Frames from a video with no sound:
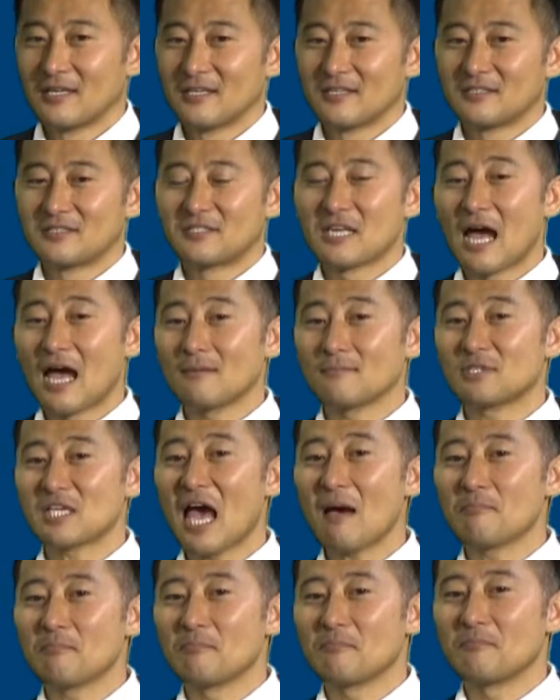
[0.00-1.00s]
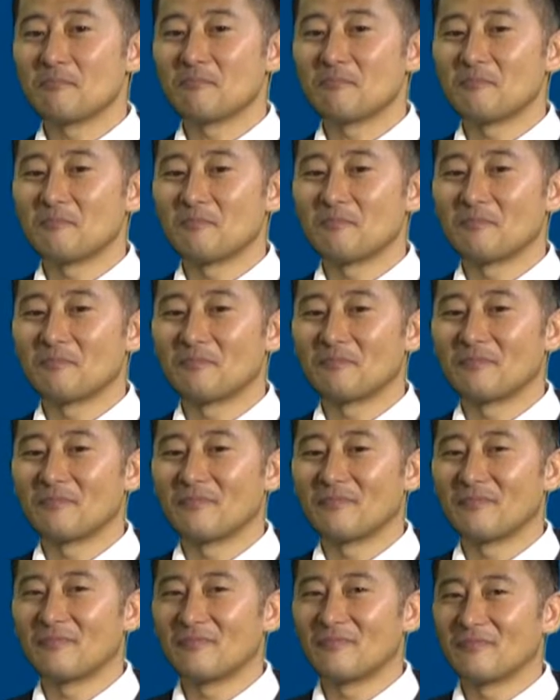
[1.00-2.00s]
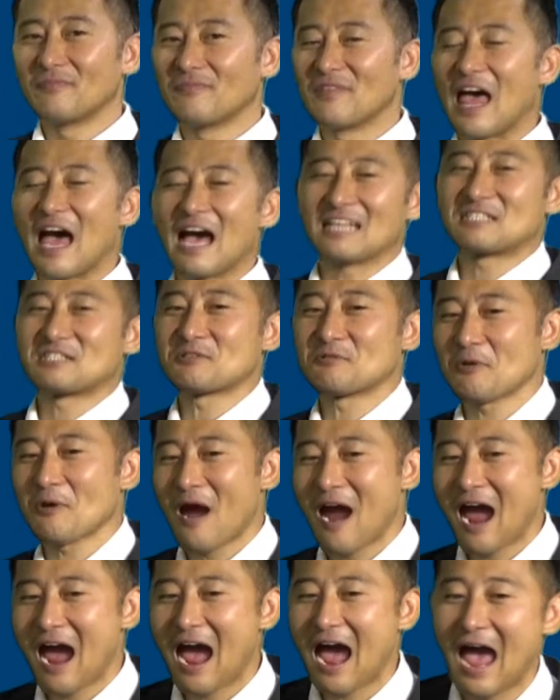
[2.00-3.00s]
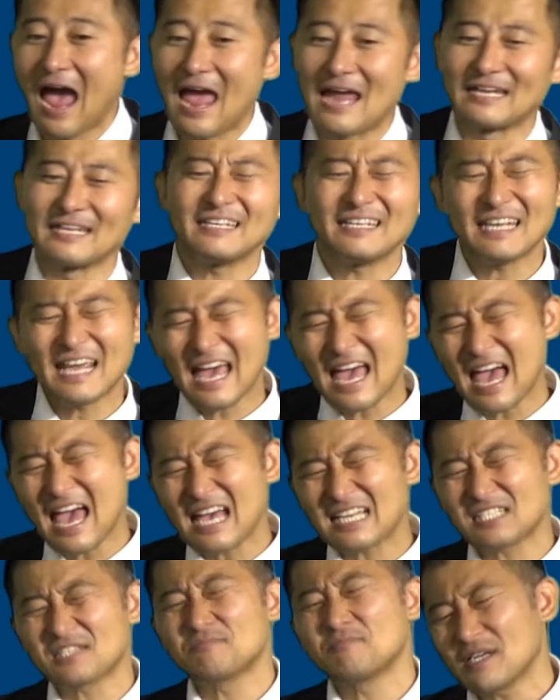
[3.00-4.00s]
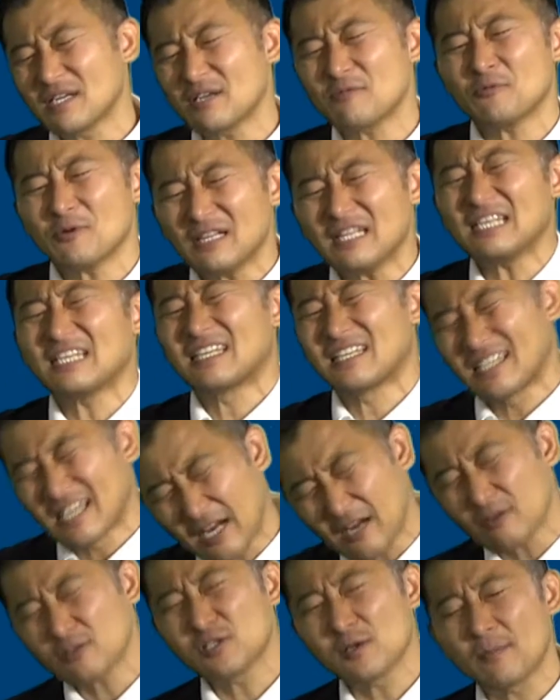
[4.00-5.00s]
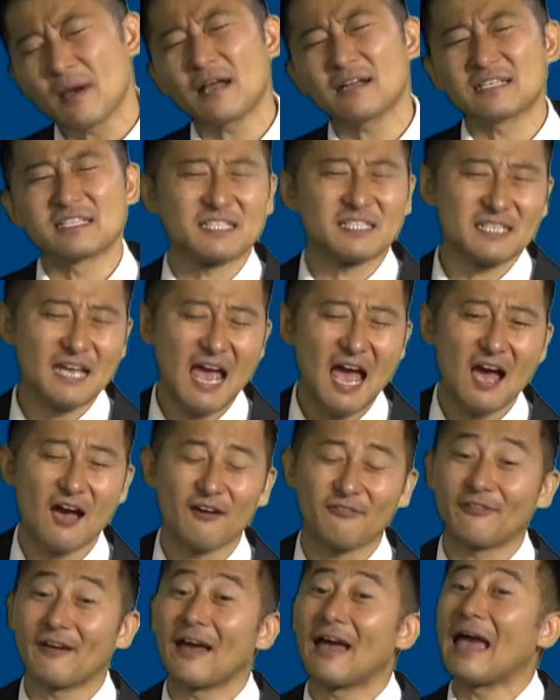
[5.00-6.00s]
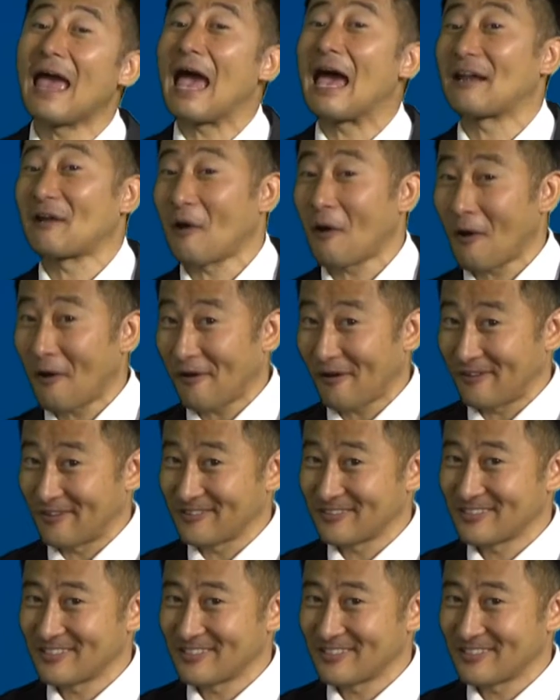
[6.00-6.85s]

Time's up. That's right. Yes, but he really cares about his staff at heart.